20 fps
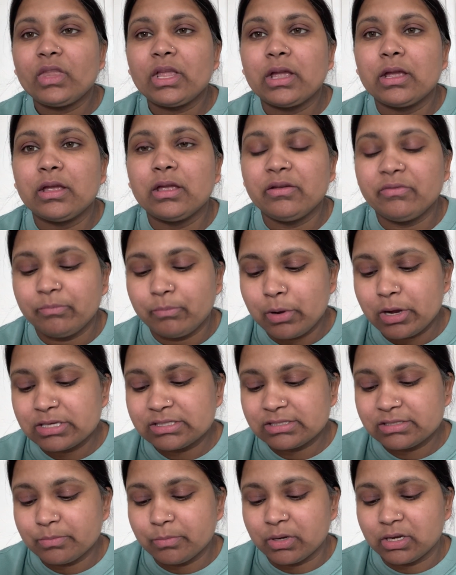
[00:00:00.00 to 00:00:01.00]
if
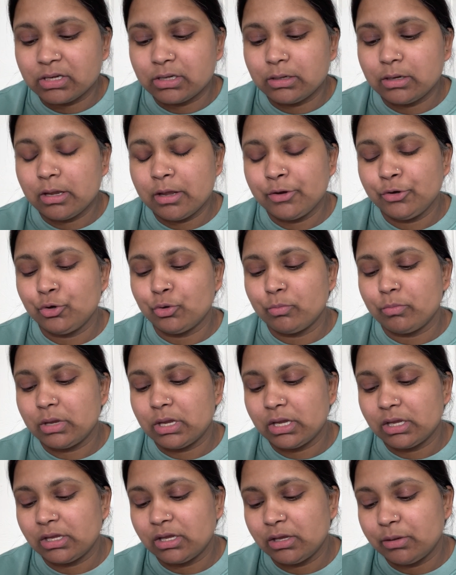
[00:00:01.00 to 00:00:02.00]
possible, you may
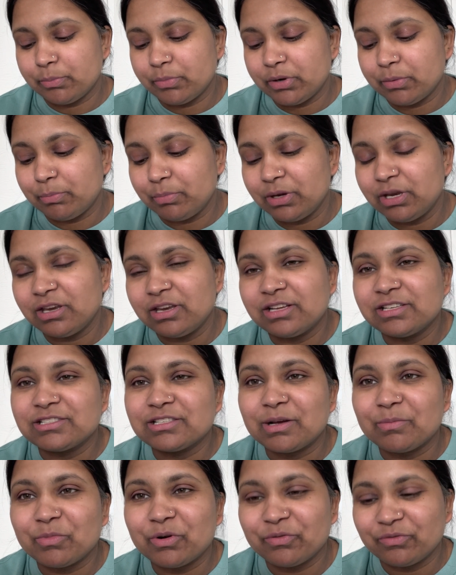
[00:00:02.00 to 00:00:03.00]
keep repeating
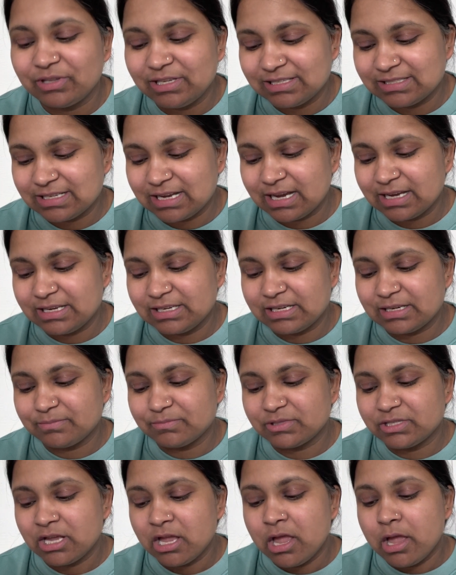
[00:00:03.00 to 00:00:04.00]
some of these
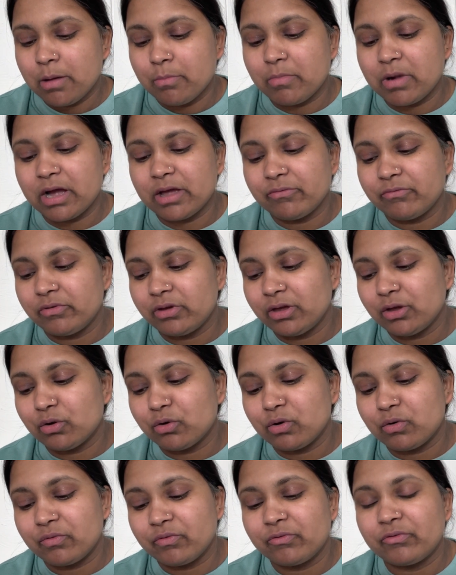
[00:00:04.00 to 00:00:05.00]
items by way
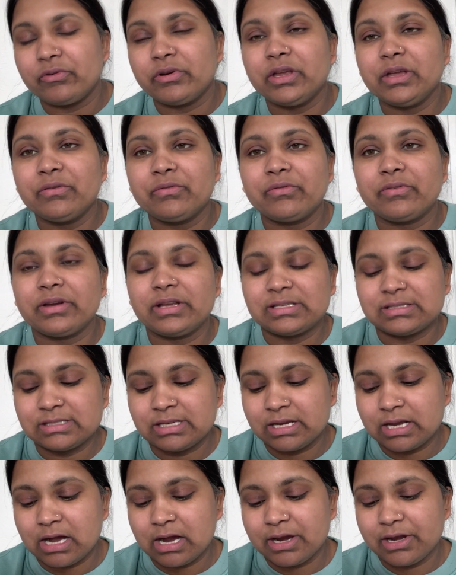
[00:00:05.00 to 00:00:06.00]
of
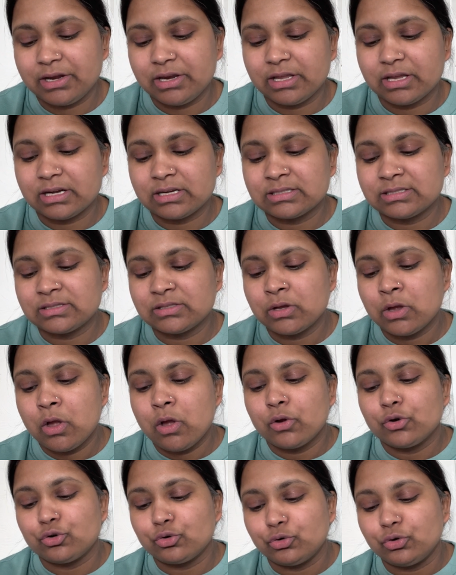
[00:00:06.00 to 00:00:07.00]
rephrasing ideas
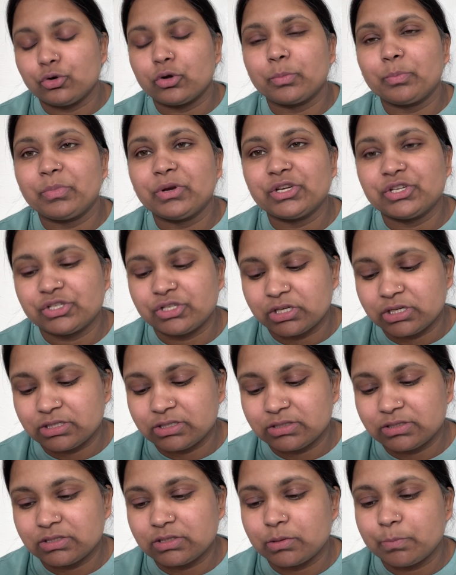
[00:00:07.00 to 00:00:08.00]
to your
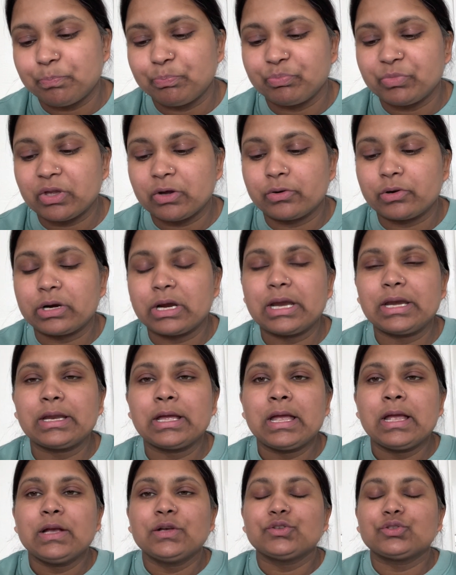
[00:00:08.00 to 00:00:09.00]
patients. All right,
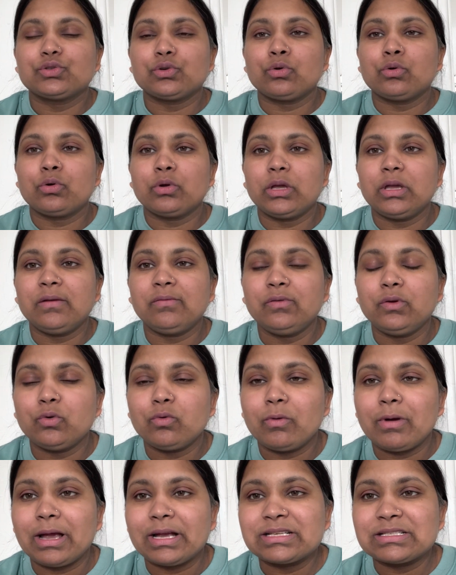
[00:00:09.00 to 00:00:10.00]
so if
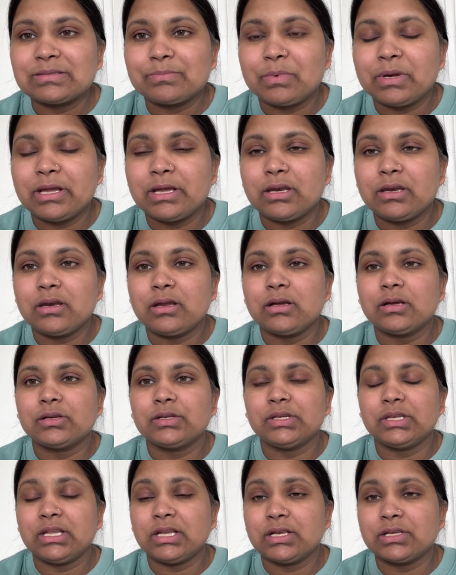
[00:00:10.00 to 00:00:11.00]
you explain
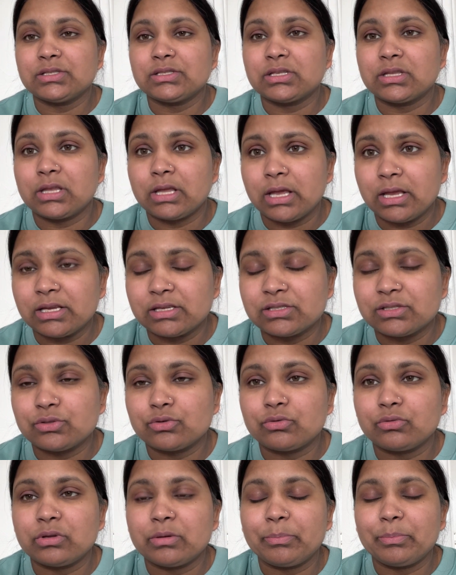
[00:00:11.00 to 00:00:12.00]
these things
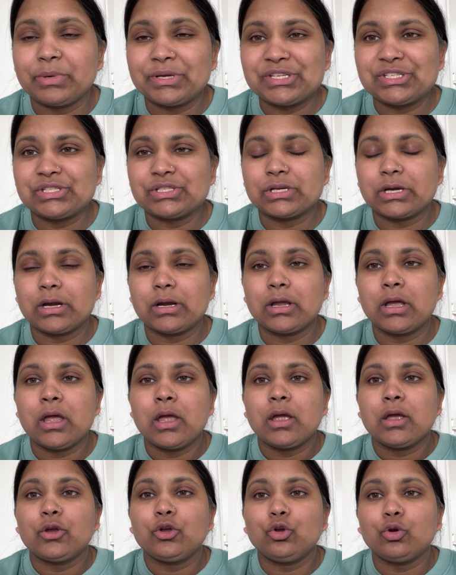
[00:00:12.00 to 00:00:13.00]
to the patient,
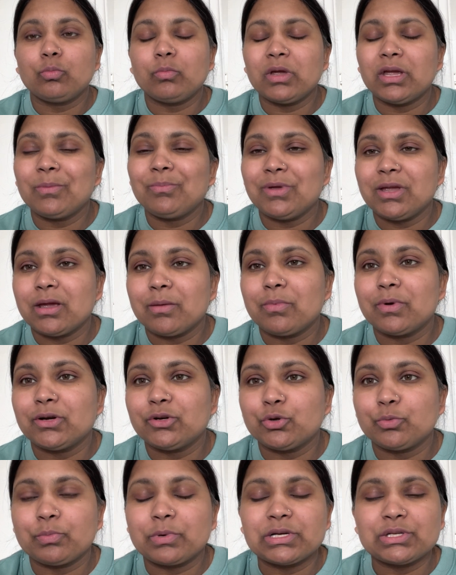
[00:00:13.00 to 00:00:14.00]
you may be able
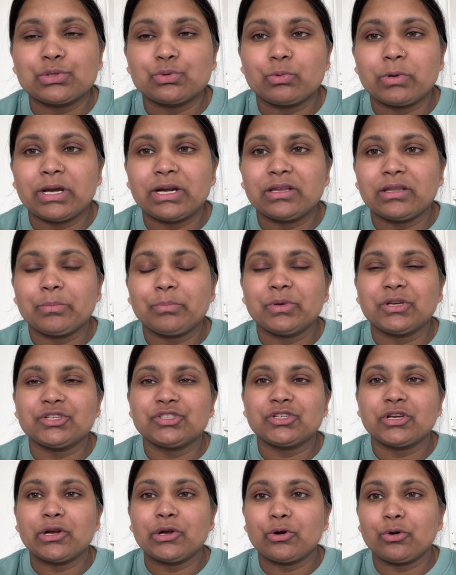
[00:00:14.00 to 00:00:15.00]
to persuade the
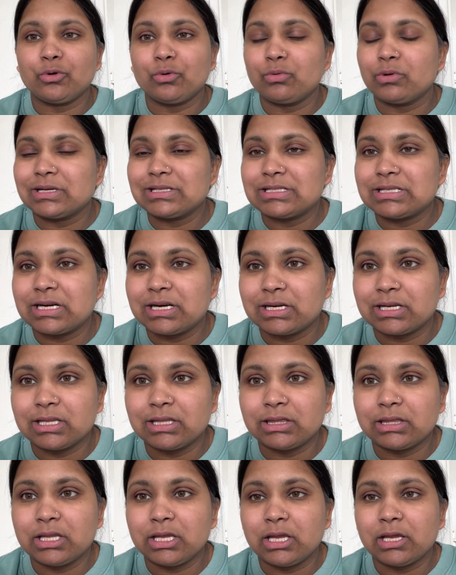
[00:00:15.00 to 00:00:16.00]
patient to do a certain
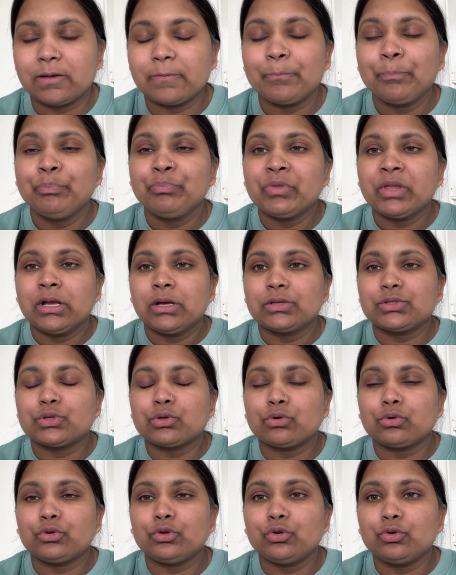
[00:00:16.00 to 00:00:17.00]
thing. So you